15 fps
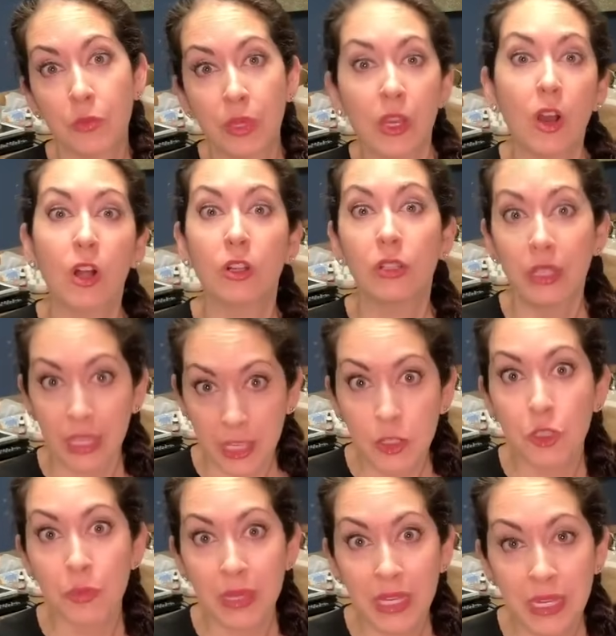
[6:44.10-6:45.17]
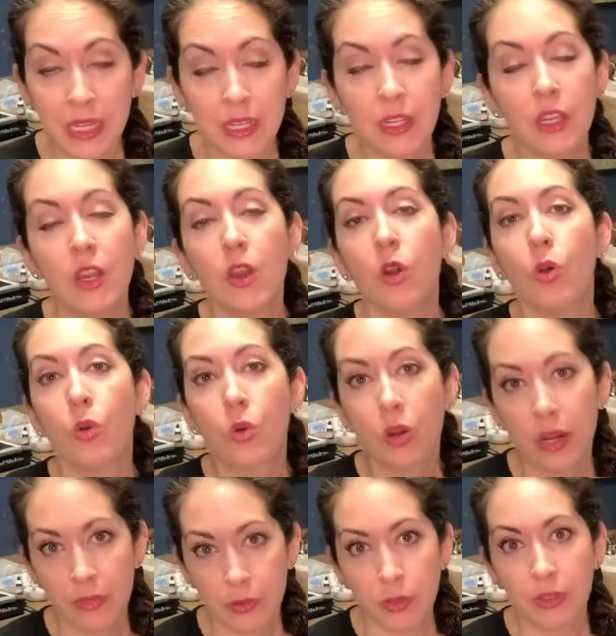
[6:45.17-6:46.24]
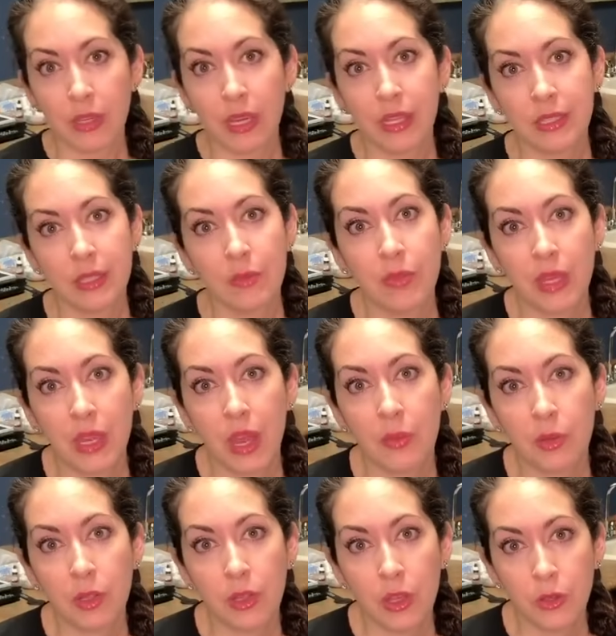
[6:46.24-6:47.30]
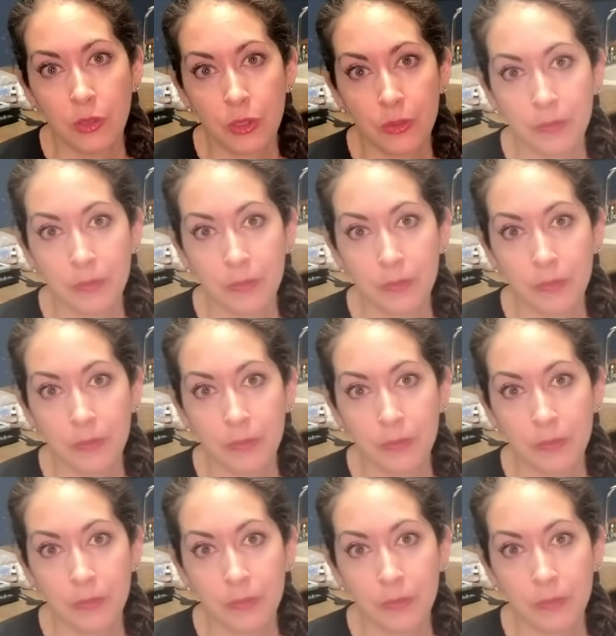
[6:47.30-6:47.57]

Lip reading: call intermediate, or if you're looking at something up close.